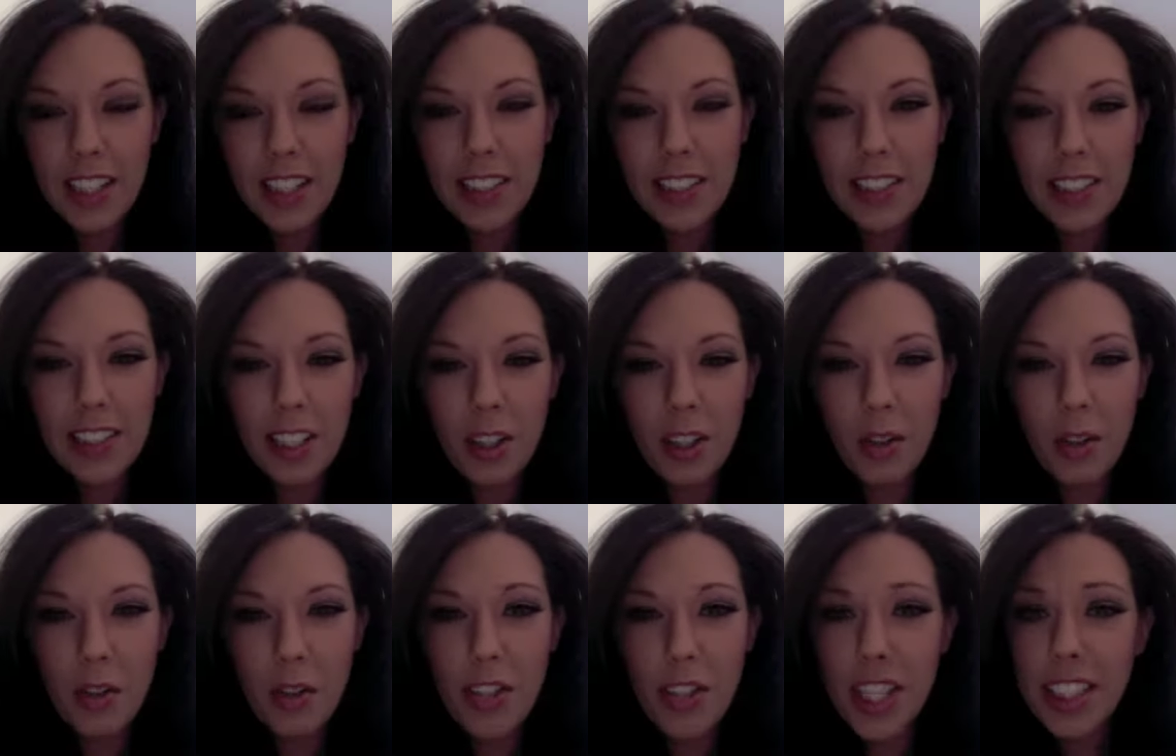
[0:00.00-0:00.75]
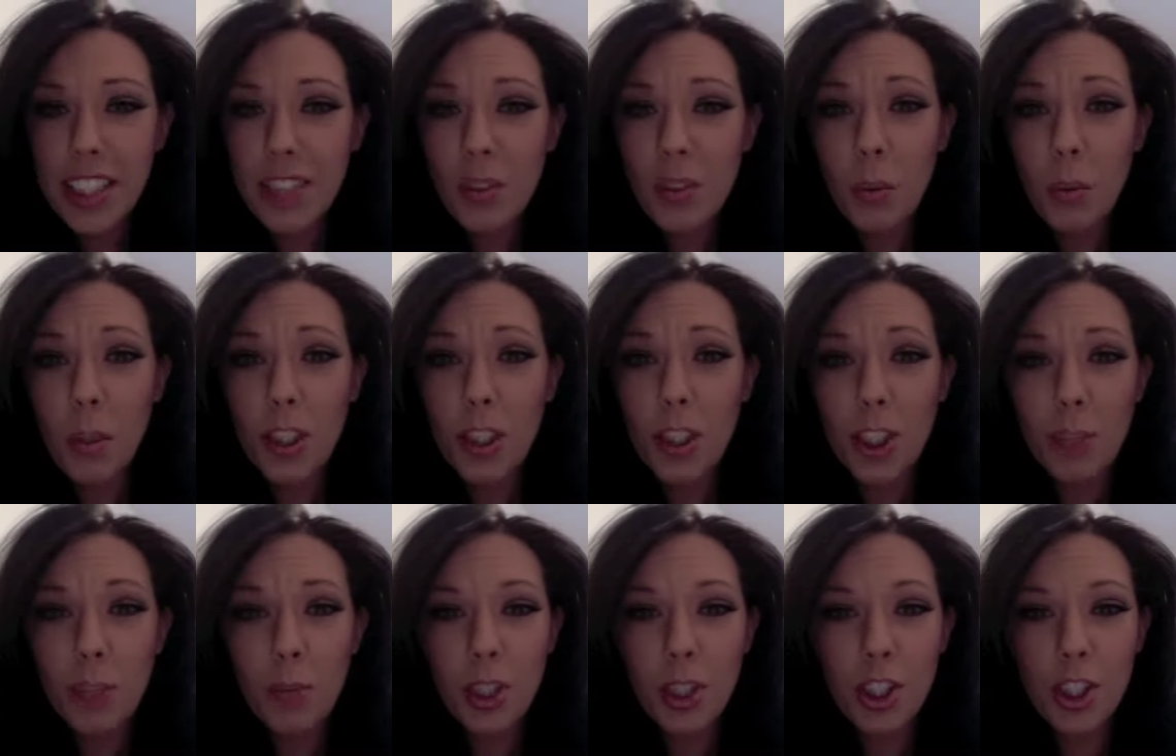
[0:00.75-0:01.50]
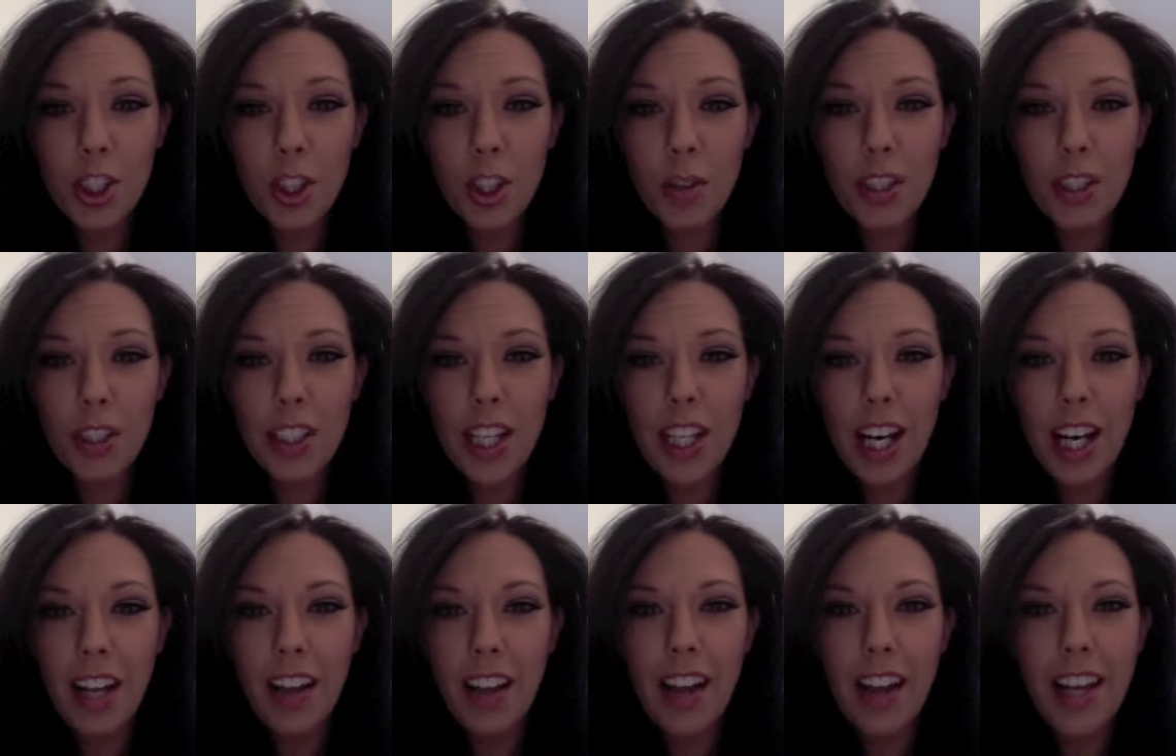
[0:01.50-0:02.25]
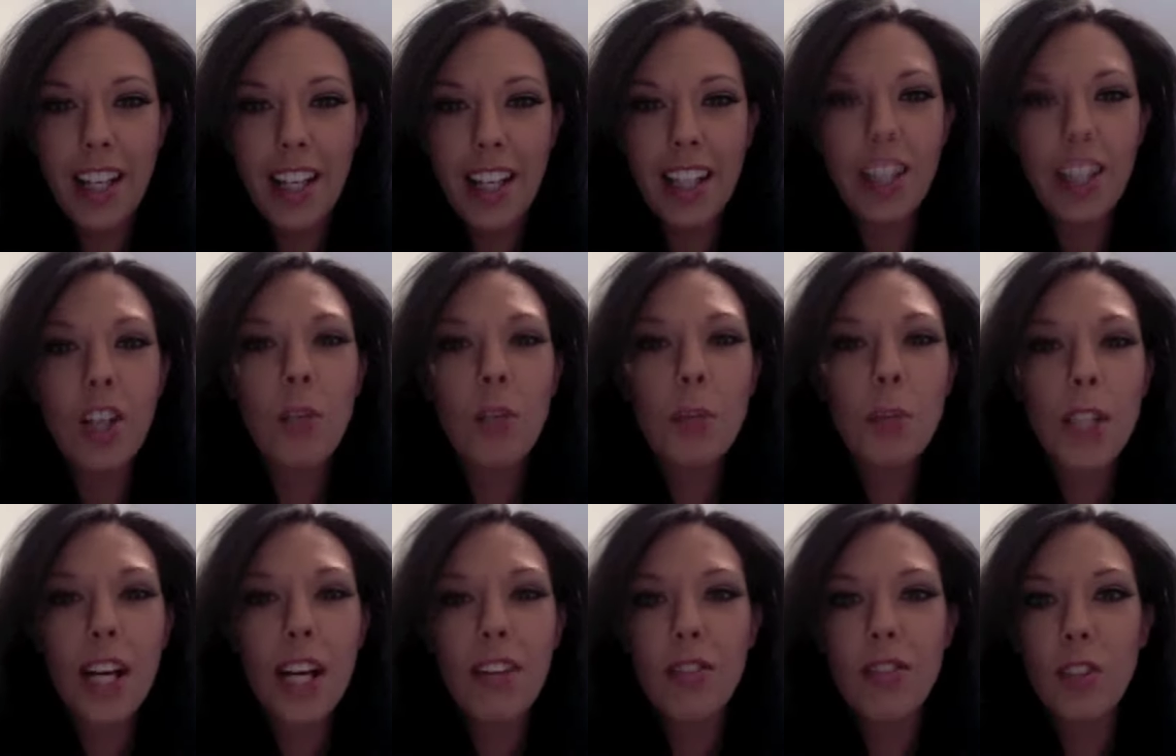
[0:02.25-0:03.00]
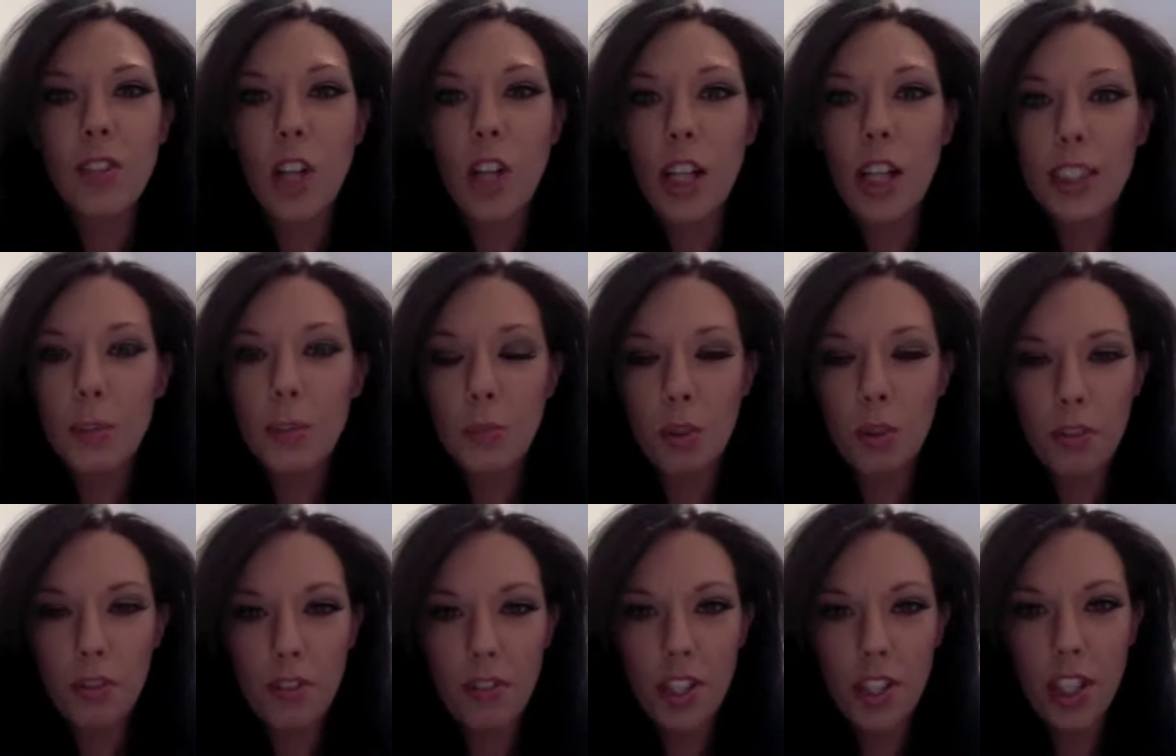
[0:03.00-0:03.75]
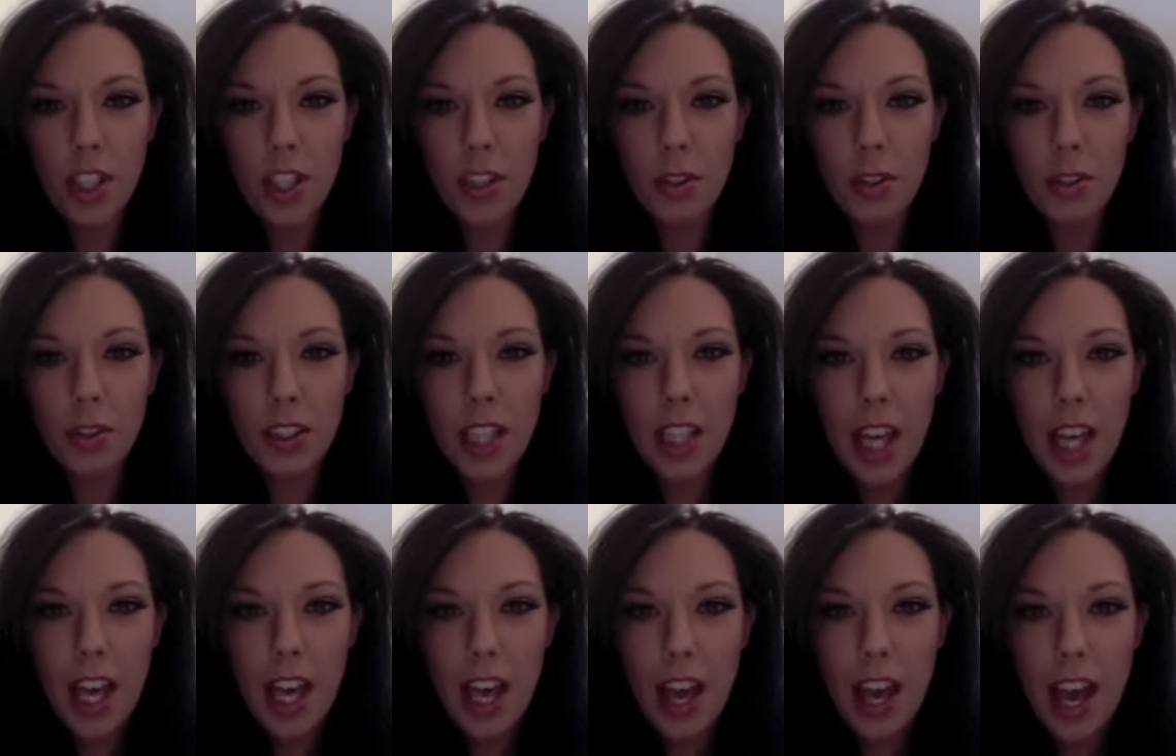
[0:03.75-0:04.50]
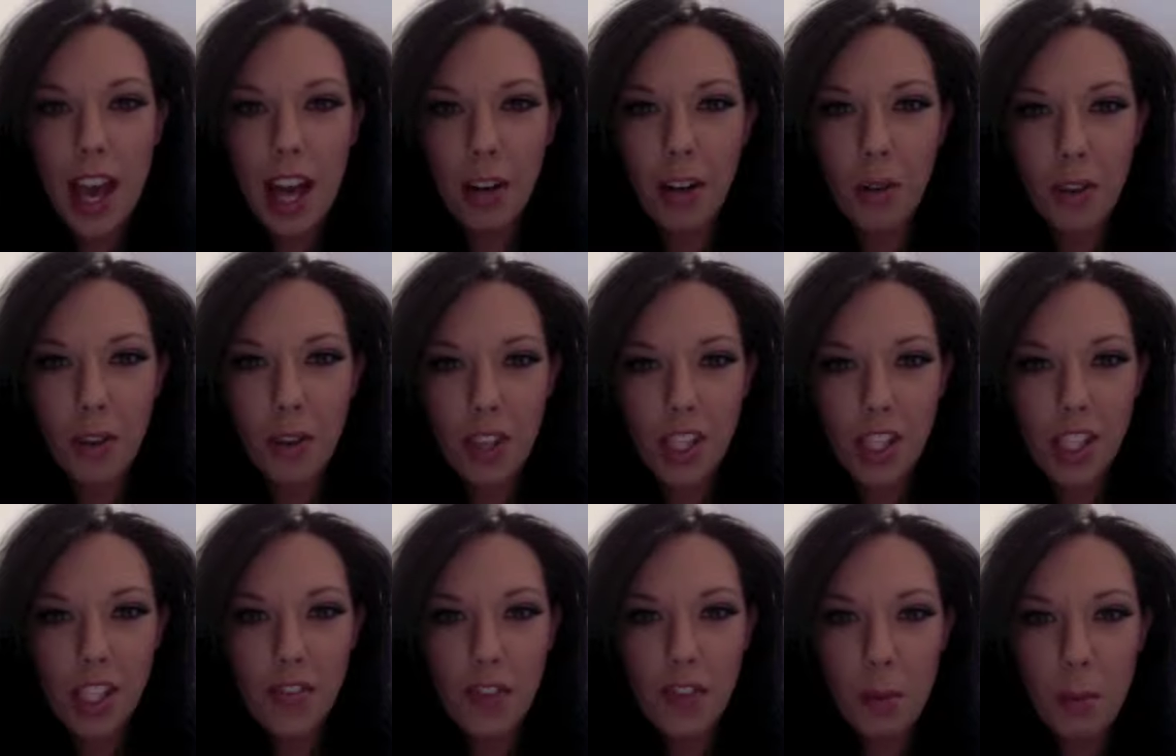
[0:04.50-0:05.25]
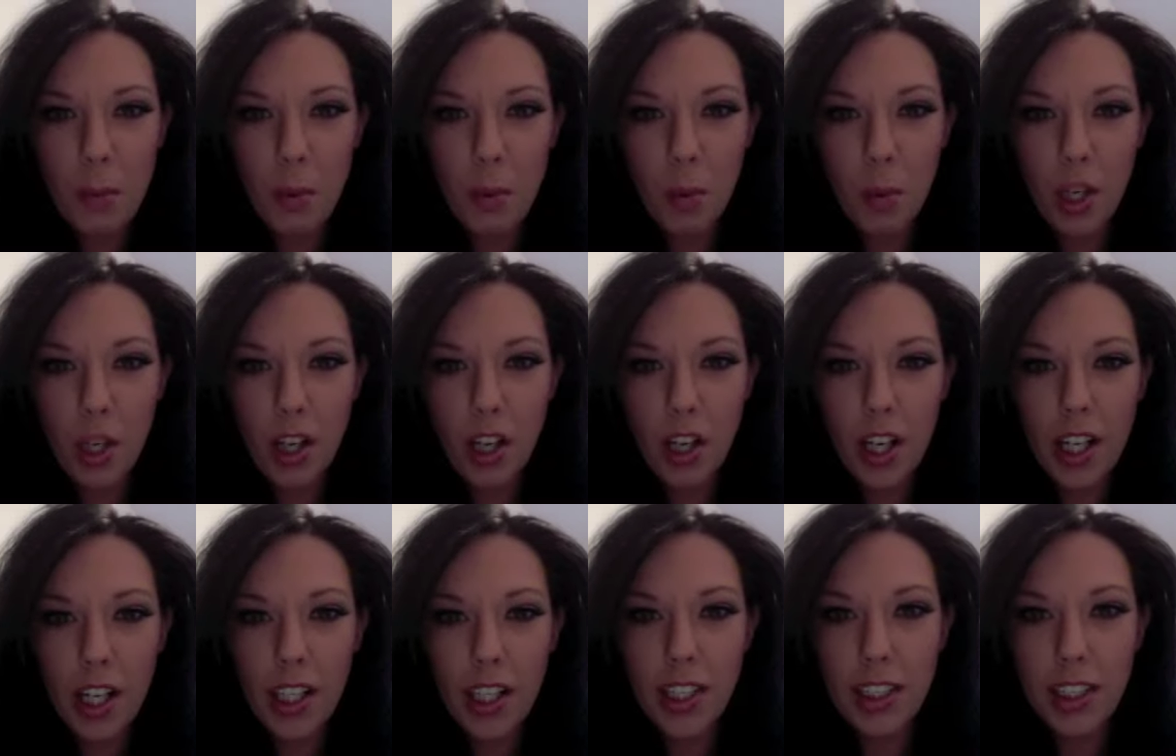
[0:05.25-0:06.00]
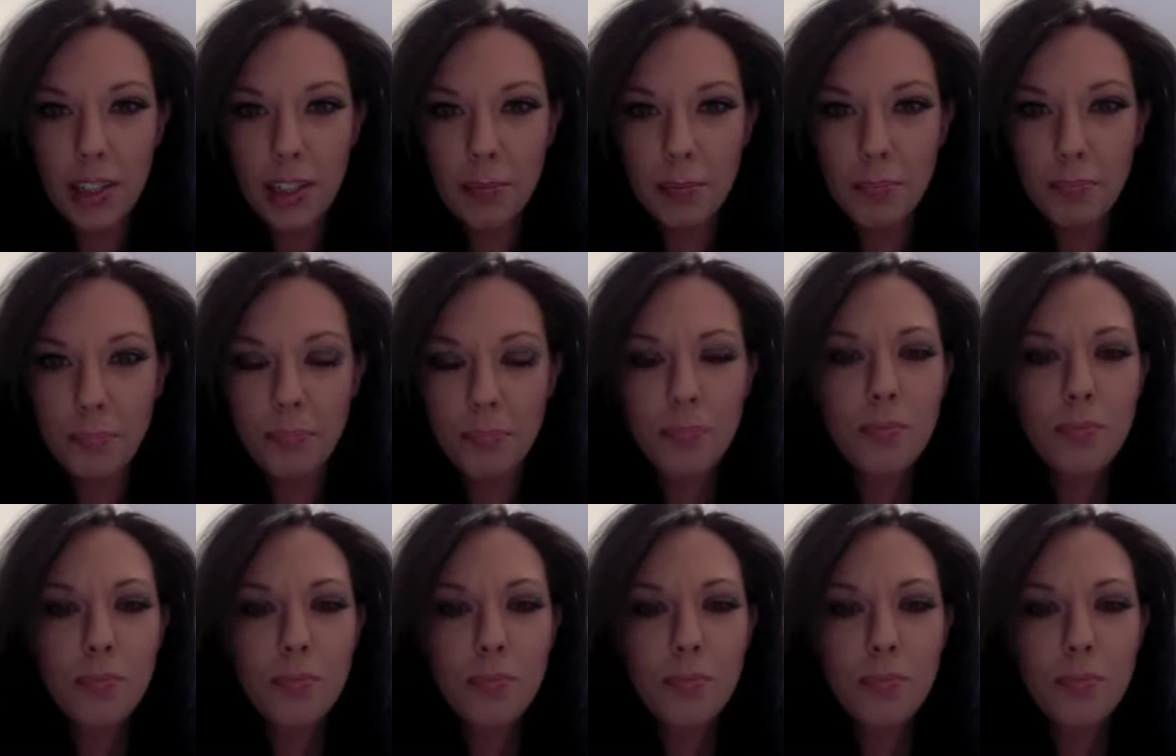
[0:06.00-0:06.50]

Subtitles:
So thanks for watching my show and tell, and I hope to have lots more videos out this February on